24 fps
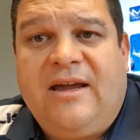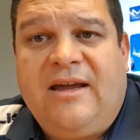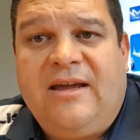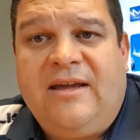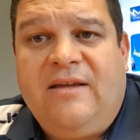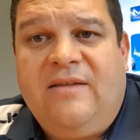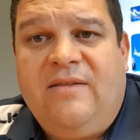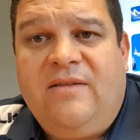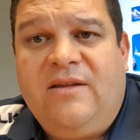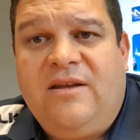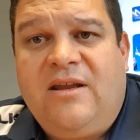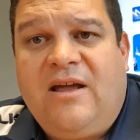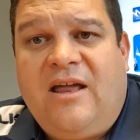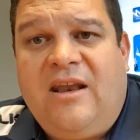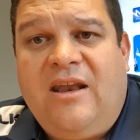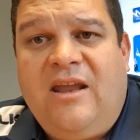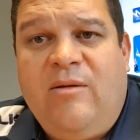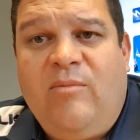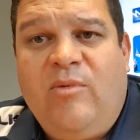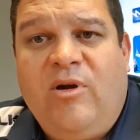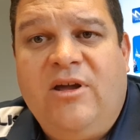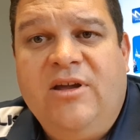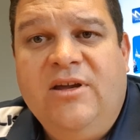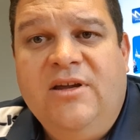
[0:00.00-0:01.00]
in the
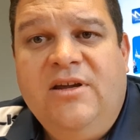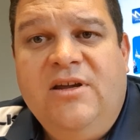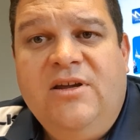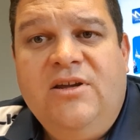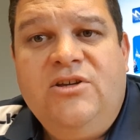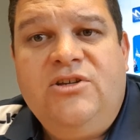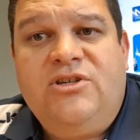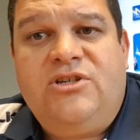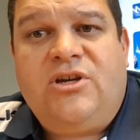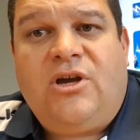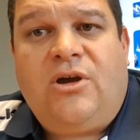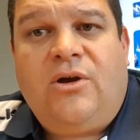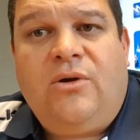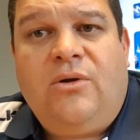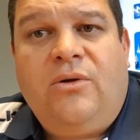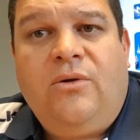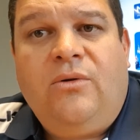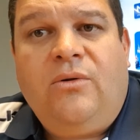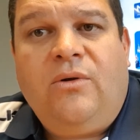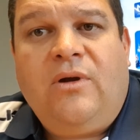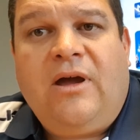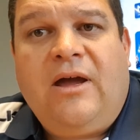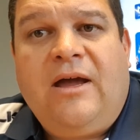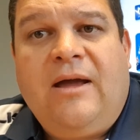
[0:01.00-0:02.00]
Dyneema,
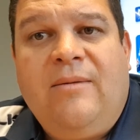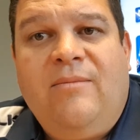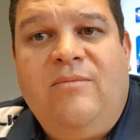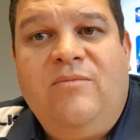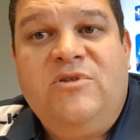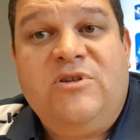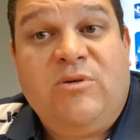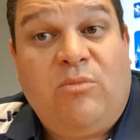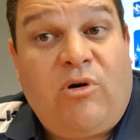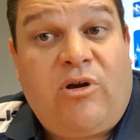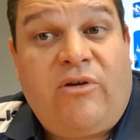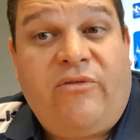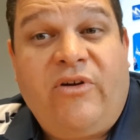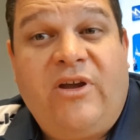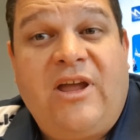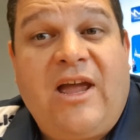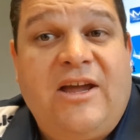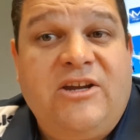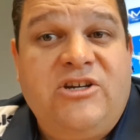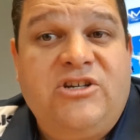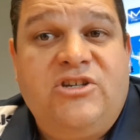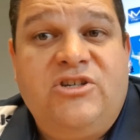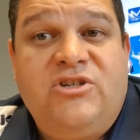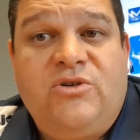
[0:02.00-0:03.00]
so some
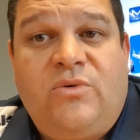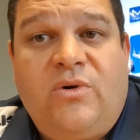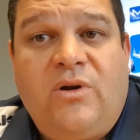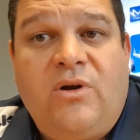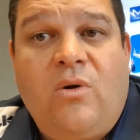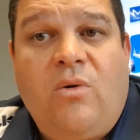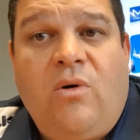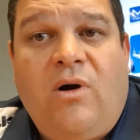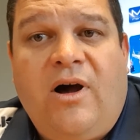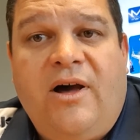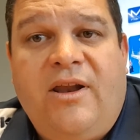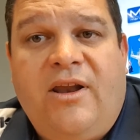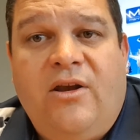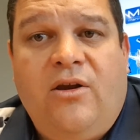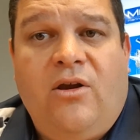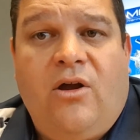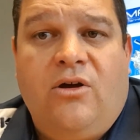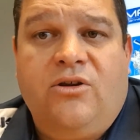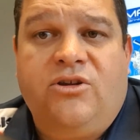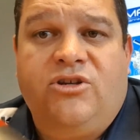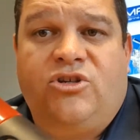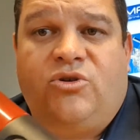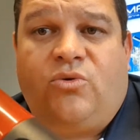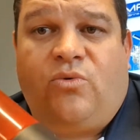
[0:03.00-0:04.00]
modifications are required, and
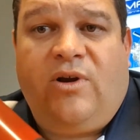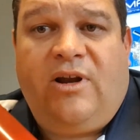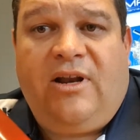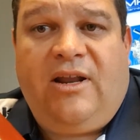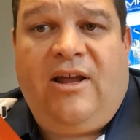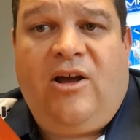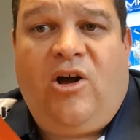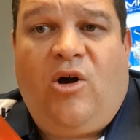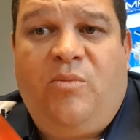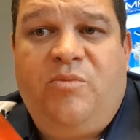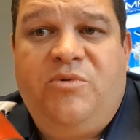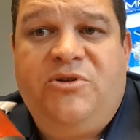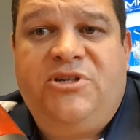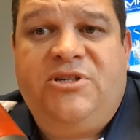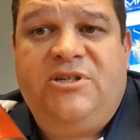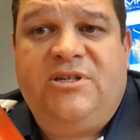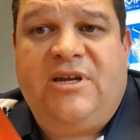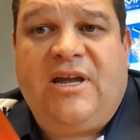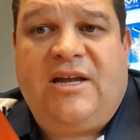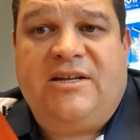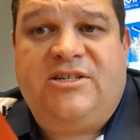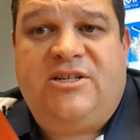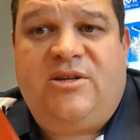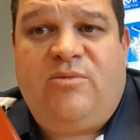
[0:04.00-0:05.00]
NOTUS really helps
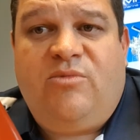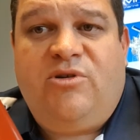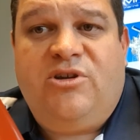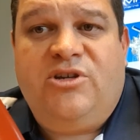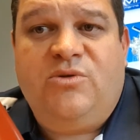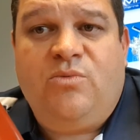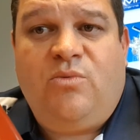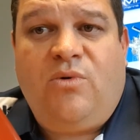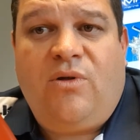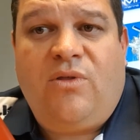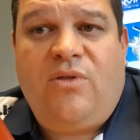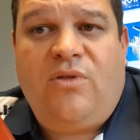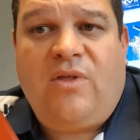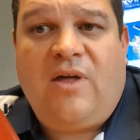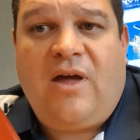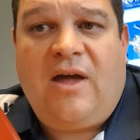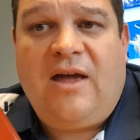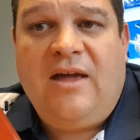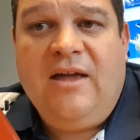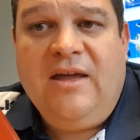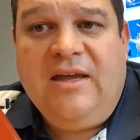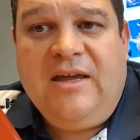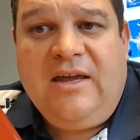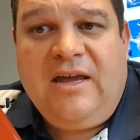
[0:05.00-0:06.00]
customers with
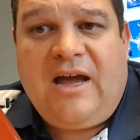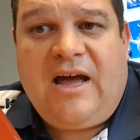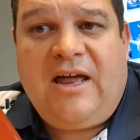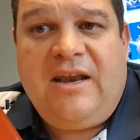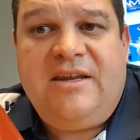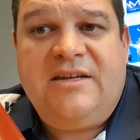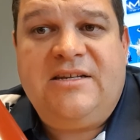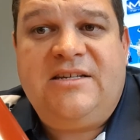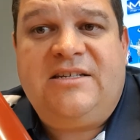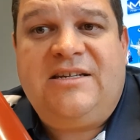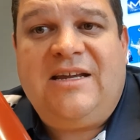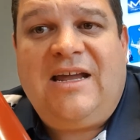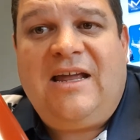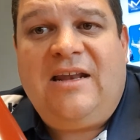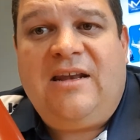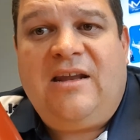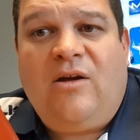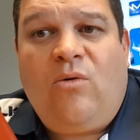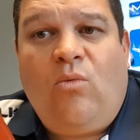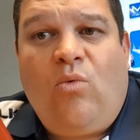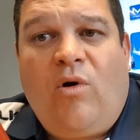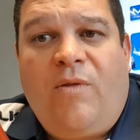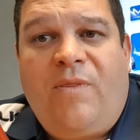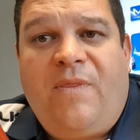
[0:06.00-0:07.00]

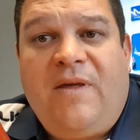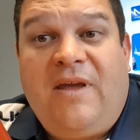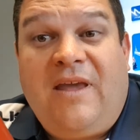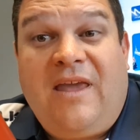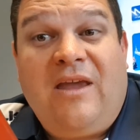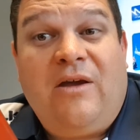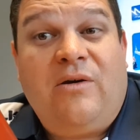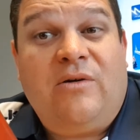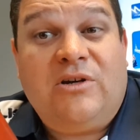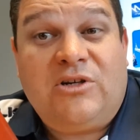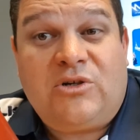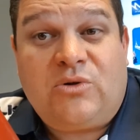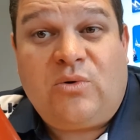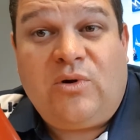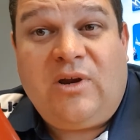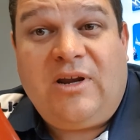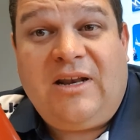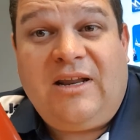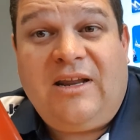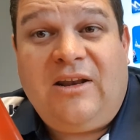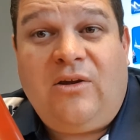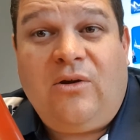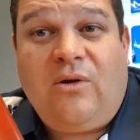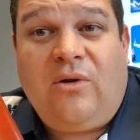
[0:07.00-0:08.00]
understanding what the gear is
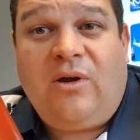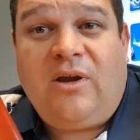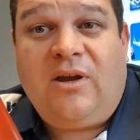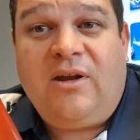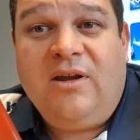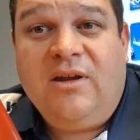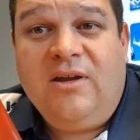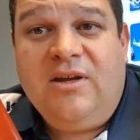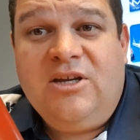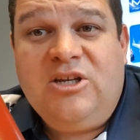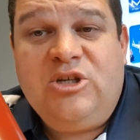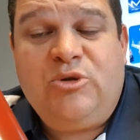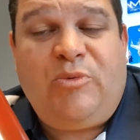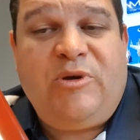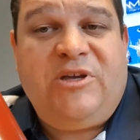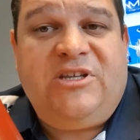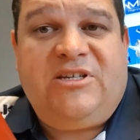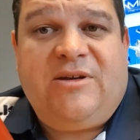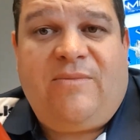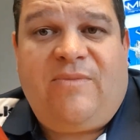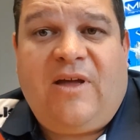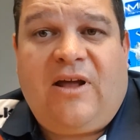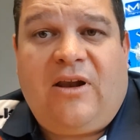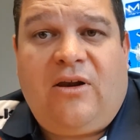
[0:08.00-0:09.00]
really doing, speeds
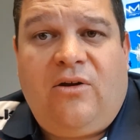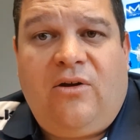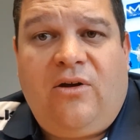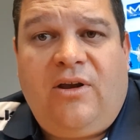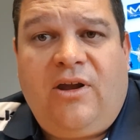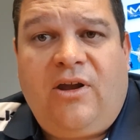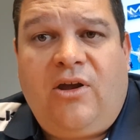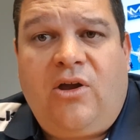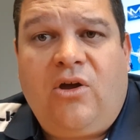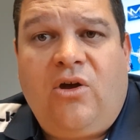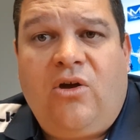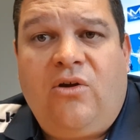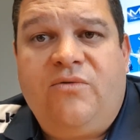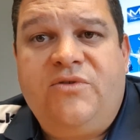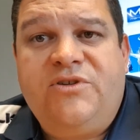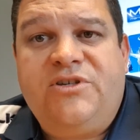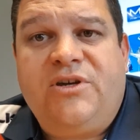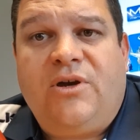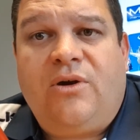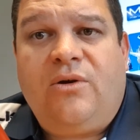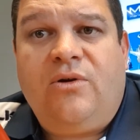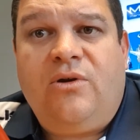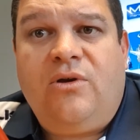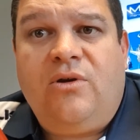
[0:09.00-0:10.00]
up that learning curve
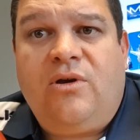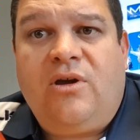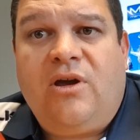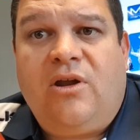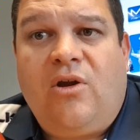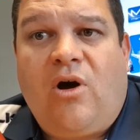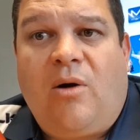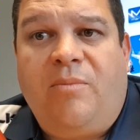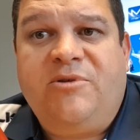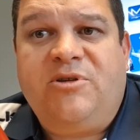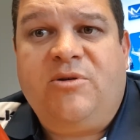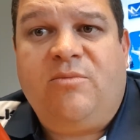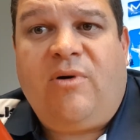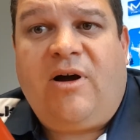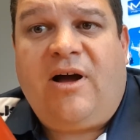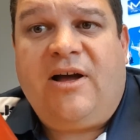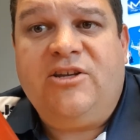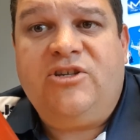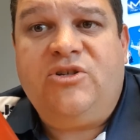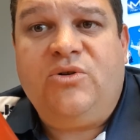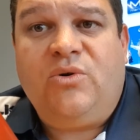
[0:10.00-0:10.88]
so you can optimize